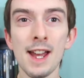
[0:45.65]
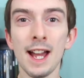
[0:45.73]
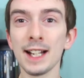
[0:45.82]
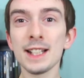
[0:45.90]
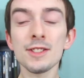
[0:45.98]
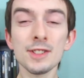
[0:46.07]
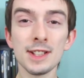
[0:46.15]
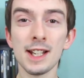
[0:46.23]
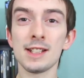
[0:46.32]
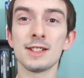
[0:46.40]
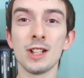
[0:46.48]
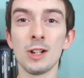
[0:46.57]
I guess I'll just
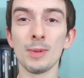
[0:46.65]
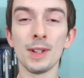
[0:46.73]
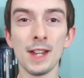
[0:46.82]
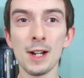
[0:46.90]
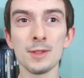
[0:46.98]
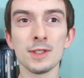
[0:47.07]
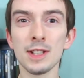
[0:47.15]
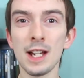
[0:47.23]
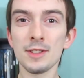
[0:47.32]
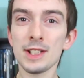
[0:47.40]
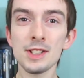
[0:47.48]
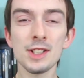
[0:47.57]
kind of start with, I was
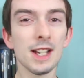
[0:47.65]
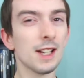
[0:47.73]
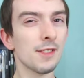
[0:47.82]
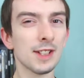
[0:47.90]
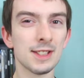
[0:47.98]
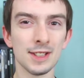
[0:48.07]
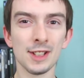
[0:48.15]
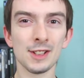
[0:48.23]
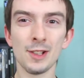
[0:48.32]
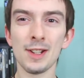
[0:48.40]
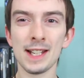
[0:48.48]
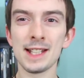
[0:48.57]
actually kind of
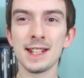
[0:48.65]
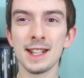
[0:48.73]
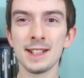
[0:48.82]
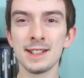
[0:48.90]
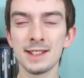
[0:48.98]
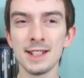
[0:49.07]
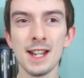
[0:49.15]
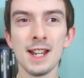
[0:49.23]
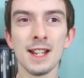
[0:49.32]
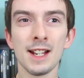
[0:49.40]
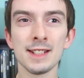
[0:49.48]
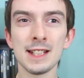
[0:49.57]
concerned going into this,
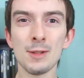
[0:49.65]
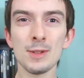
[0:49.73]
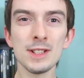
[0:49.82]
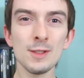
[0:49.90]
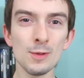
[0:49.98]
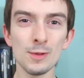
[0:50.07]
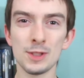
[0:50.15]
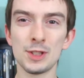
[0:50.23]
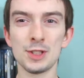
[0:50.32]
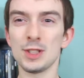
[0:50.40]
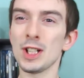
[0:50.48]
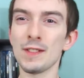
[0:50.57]
because I wasn't
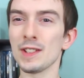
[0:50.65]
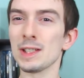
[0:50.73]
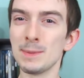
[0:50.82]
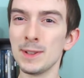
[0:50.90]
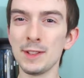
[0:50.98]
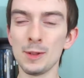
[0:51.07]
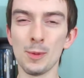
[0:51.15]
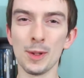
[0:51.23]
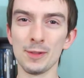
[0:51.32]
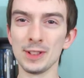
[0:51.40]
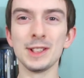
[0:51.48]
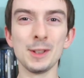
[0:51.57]
sure if this movie
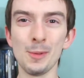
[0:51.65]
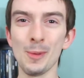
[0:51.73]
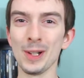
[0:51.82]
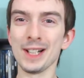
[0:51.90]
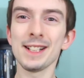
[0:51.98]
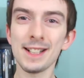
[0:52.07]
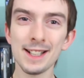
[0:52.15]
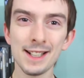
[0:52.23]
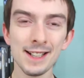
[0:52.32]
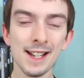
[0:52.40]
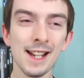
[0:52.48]
would really work.